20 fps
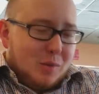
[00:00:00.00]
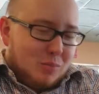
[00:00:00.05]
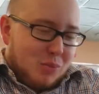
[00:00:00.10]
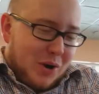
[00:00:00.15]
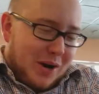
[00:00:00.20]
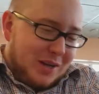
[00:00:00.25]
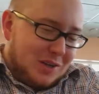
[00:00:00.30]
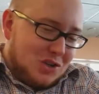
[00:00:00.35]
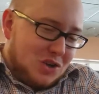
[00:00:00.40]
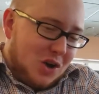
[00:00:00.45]

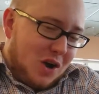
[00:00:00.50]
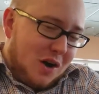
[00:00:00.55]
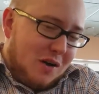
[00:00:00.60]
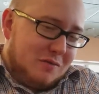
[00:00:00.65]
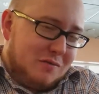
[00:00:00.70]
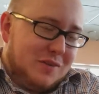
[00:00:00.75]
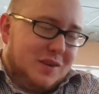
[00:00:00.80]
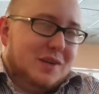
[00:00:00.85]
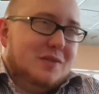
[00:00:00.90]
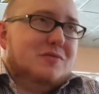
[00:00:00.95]
branch
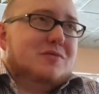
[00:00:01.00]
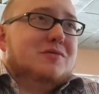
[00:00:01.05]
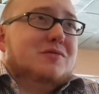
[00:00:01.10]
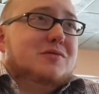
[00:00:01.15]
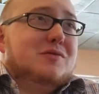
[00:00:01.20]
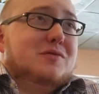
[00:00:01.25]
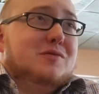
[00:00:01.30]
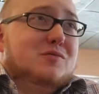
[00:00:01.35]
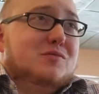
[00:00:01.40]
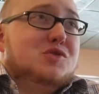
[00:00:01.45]
off, and if
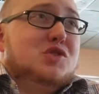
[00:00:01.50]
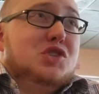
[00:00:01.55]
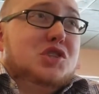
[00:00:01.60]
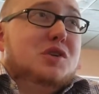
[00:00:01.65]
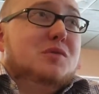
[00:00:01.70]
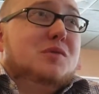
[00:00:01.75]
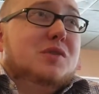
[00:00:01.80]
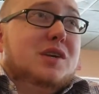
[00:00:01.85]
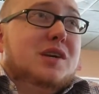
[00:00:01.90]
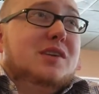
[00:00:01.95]

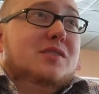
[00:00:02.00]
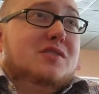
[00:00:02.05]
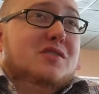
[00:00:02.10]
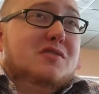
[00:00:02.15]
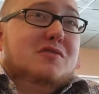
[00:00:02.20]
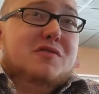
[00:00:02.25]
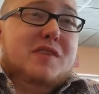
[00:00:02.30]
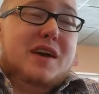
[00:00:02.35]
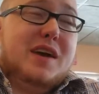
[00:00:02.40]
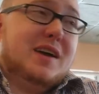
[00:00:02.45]
shit really hits
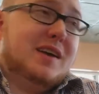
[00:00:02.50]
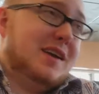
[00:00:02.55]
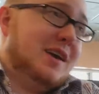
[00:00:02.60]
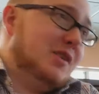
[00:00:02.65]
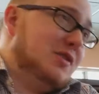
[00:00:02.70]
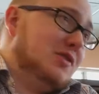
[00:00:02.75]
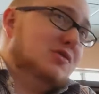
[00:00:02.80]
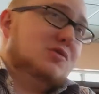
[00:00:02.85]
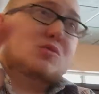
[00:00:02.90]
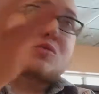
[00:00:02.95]
the fan,
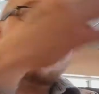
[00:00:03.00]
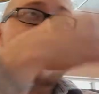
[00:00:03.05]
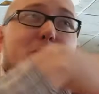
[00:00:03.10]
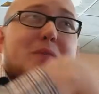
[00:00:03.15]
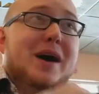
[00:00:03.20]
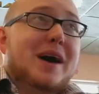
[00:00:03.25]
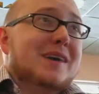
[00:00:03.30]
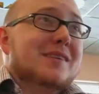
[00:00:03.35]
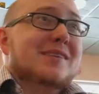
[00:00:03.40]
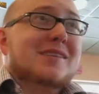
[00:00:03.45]
I'll just roll
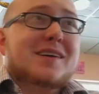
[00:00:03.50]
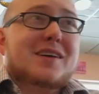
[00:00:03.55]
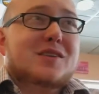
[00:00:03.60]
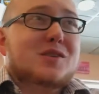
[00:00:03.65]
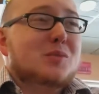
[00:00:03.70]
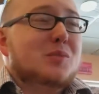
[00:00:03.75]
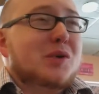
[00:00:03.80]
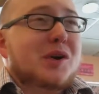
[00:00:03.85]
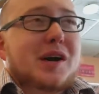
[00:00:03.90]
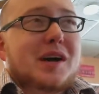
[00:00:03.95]
back to that
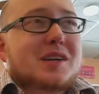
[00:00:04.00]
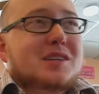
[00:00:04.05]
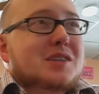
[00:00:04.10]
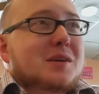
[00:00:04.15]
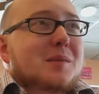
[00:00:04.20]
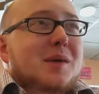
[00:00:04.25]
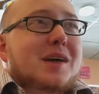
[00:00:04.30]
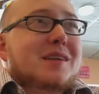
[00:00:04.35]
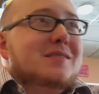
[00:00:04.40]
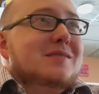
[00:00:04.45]
other branch.
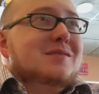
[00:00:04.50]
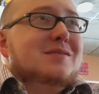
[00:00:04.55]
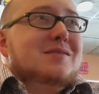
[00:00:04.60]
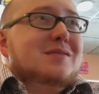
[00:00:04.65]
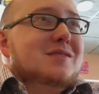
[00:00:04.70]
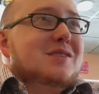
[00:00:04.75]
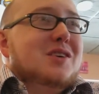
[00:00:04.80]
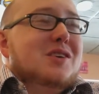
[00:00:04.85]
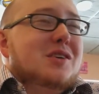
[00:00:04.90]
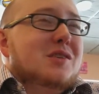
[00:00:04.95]
I'm not
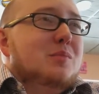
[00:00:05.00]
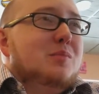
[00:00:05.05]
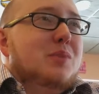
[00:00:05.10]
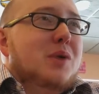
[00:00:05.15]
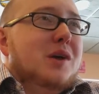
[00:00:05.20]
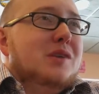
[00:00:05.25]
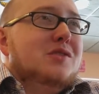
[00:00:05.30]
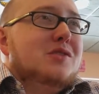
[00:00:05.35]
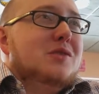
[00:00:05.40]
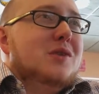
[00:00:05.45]
gonna
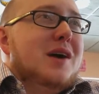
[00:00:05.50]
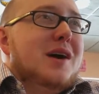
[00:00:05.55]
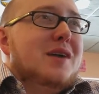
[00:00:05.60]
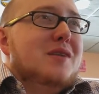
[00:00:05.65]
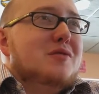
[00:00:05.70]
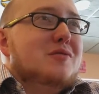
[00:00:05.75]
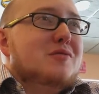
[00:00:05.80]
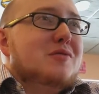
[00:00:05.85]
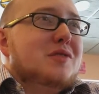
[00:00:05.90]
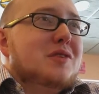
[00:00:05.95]
putz
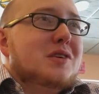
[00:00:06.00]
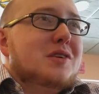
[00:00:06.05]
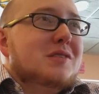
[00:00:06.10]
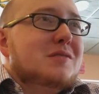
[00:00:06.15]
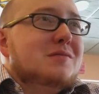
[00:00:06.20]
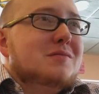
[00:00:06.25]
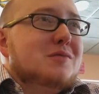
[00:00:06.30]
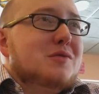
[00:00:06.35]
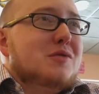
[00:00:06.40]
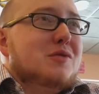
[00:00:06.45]
around
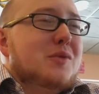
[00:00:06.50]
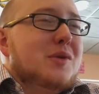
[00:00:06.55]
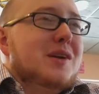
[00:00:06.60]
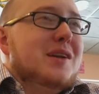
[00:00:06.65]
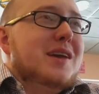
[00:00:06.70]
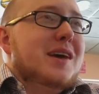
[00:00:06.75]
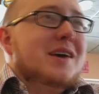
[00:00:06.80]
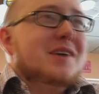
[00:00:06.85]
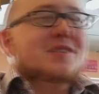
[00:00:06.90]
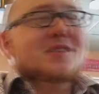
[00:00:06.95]
for
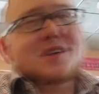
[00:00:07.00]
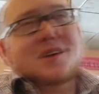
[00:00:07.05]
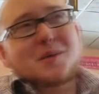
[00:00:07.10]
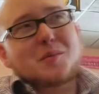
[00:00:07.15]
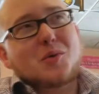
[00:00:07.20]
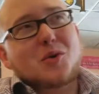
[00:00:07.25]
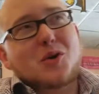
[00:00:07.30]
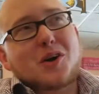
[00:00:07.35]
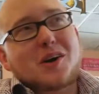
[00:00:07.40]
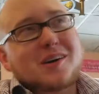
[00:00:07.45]
3 days
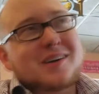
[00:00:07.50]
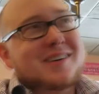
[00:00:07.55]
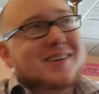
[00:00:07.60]
anymore.